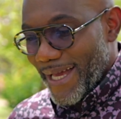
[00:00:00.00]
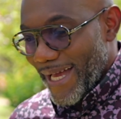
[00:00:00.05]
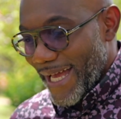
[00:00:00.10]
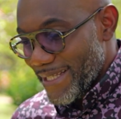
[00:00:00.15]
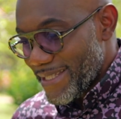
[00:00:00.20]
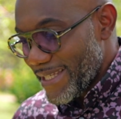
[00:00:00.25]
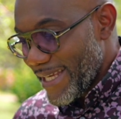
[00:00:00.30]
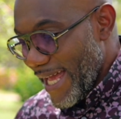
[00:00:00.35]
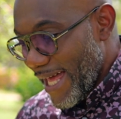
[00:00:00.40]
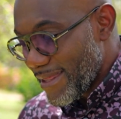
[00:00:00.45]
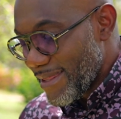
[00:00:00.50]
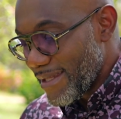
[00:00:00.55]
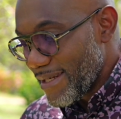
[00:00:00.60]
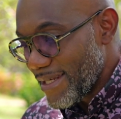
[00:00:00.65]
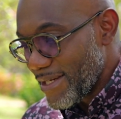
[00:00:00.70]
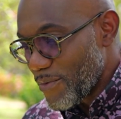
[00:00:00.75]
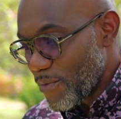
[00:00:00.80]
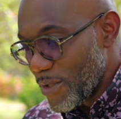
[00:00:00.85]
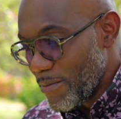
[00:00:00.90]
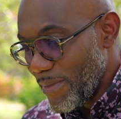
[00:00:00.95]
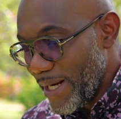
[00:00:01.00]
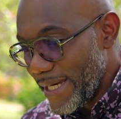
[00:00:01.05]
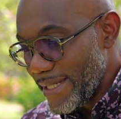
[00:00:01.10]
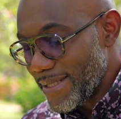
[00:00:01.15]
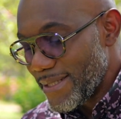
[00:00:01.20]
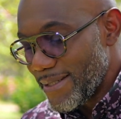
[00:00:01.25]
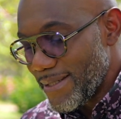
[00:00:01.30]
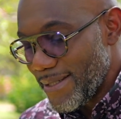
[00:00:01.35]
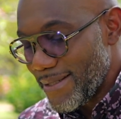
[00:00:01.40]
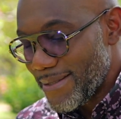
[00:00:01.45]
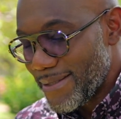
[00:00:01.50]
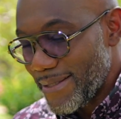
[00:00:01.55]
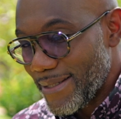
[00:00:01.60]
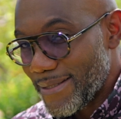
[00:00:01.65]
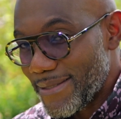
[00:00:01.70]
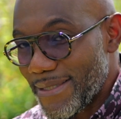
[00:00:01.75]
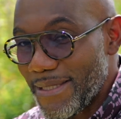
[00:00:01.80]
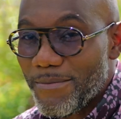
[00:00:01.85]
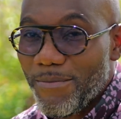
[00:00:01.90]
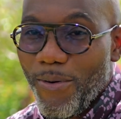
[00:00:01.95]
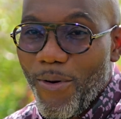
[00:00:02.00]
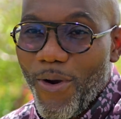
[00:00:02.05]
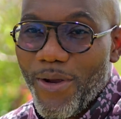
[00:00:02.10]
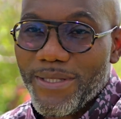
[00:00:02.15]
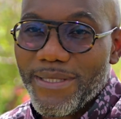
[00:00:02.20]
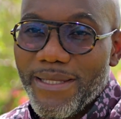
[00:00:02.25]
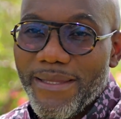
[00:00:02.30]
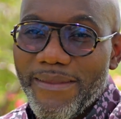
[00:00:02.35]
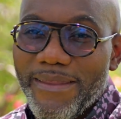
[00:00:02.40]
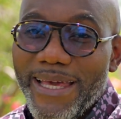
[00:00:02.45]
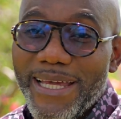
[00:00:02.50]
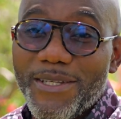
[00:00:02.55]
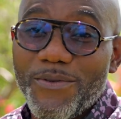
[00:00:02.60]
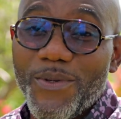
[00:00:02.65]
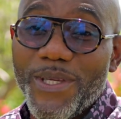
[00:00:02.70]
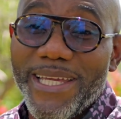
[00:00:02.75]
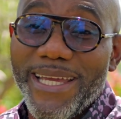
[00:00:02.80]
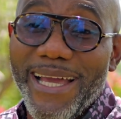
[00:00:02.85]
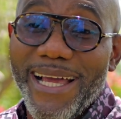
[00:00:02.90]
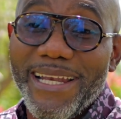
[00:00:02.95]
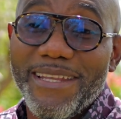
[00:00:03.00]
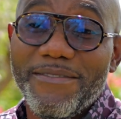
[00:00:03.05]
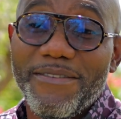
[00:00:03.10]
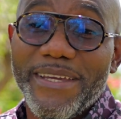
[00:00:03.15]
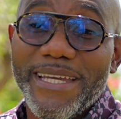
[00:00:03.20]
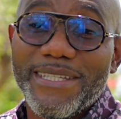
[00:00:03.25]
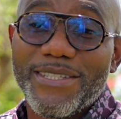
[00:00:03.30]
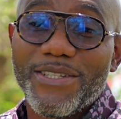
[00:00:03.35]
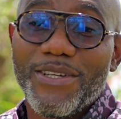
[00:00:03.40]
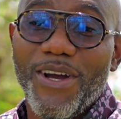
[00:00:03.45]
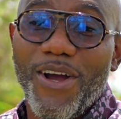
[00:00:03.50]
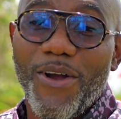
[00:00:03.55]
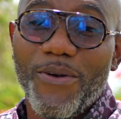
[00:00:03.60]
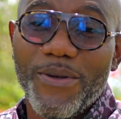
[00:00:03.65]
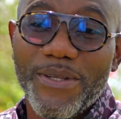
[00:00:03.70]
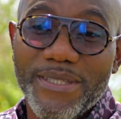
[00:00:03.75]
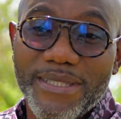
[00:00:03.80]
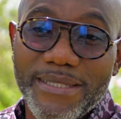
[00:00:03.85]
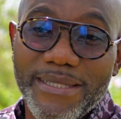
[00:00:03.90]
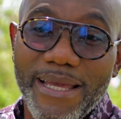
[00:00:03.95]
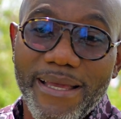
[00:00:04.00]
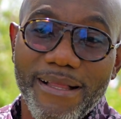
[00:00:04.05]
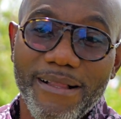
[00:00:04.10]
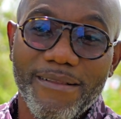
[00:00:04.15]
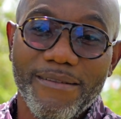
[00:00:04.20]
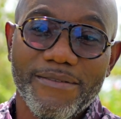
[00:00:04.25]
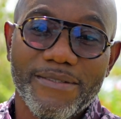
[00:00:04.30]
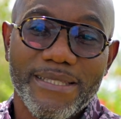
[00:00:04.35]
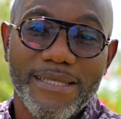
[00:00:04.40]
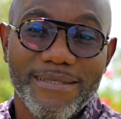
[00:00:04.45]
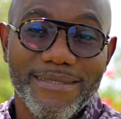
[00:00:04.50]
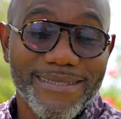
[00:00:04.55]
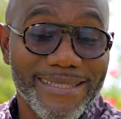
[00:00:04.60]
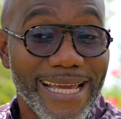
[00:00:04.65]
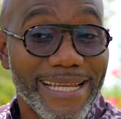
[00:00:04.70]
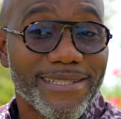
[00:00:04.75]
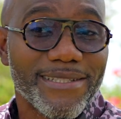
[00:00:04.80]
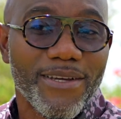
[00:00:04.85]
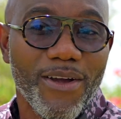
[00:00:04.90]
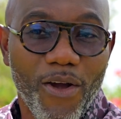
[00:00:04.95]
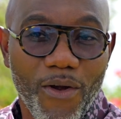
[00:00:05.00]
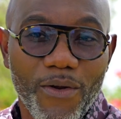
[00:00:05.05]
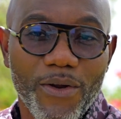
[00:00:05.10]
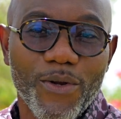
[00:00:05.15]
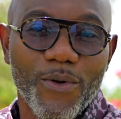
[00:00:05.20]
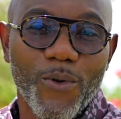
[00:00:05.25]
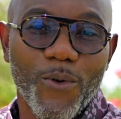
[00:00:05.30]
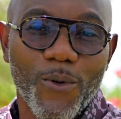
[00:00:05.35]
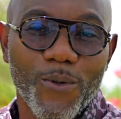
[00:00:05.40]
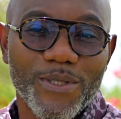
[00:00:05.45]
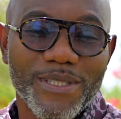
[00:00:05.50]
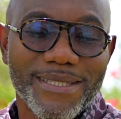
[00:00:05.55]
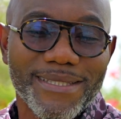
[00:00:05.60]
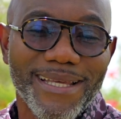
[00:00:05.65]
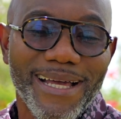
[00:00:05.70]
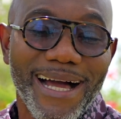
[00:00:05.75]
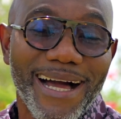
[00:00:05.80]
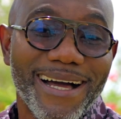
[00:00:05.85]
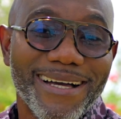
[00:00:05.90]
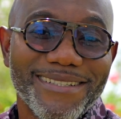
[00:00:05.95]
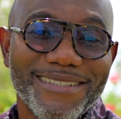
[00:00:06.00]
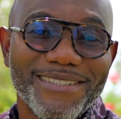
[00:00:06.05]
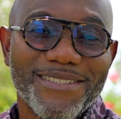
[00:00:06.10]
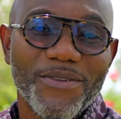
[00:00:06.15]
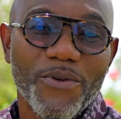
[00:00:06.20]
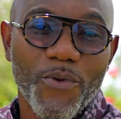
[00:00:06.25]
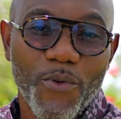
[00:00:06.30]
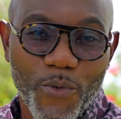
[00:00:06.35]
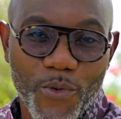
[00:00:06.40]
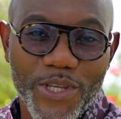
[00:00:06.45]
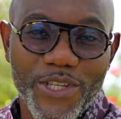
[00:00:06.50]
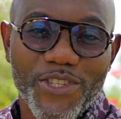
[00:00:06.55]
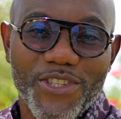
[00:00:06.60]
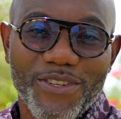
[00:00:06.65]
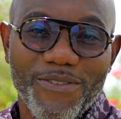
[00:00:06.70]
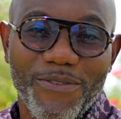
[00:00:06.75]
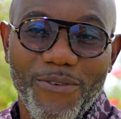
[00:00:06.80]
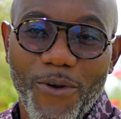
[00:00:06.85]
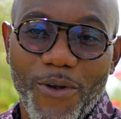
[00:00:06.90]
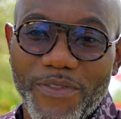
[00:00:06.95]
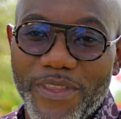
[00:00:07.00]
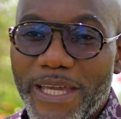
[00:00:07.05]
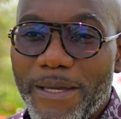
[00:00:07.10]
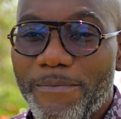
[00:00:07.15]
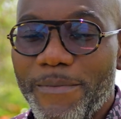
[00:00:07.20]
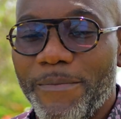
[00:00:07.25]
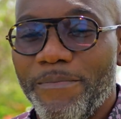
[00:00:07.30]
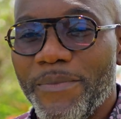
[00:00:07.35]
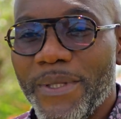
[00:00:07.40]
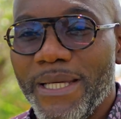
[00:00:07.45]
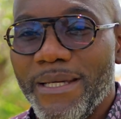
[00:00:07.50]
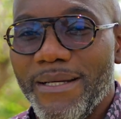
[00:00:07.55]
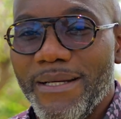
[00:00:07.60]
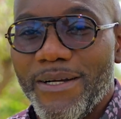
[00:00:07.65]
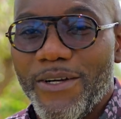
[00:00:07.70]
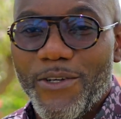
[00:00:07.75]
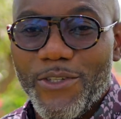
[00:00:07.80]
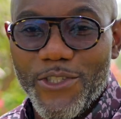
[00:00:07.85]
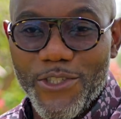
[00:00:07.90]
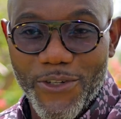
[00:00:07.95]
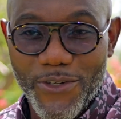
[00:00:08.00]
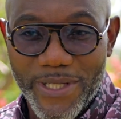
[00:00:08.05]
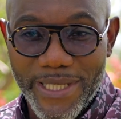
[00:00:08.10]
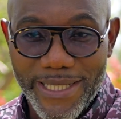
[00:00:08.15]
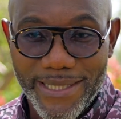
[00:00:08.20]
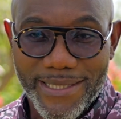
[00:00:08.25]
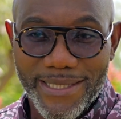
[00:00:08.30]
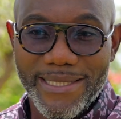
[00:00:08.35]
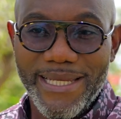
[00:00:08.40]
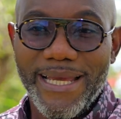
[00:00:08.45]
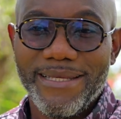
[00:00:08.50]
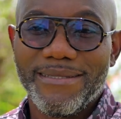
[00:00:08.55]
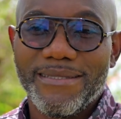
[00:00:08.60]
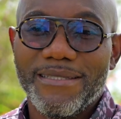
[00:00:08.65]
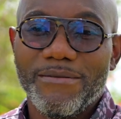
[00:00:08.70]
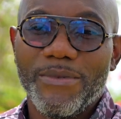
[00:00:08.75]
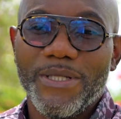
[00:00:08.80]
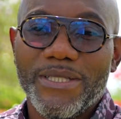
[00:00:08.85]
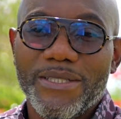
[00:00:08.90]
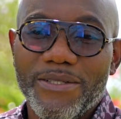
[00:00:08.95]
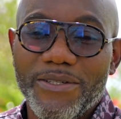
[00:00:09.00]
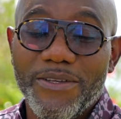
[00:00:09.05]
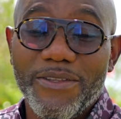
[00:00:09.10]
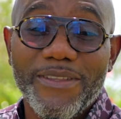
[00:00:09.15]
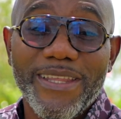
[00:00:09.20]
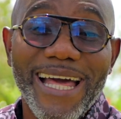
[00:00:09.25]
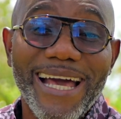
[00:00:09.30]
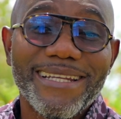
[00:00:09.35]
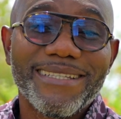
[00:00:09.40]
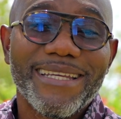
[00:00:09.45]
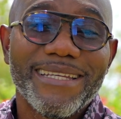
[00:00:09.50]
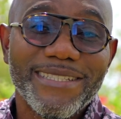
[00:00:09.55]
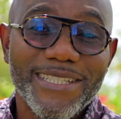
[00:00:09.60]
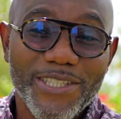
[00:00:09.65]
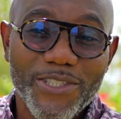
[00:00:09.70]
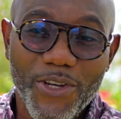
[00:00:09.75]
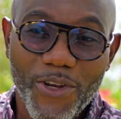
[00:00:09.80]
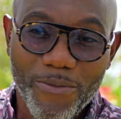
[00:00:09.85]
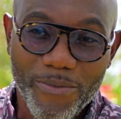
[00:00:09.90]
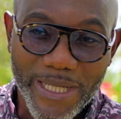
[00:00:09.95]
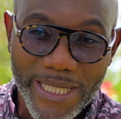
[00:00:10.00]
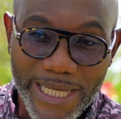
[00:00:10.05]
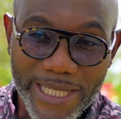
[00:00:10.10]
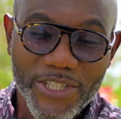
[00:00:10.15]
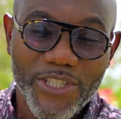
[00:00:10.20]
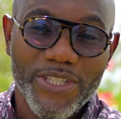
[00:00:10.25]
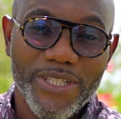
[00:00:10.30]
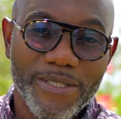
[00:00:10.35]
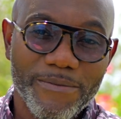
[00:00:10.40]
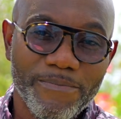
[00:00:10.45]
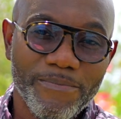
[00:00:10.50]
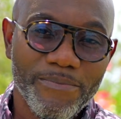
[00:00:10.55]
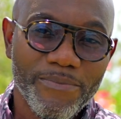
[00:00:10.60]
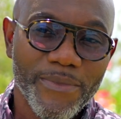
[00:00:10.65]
As Kathaleen reminded us, it's important that we elevate ourselves, set our goals, and reach for them. Her journey is a testament to that determination.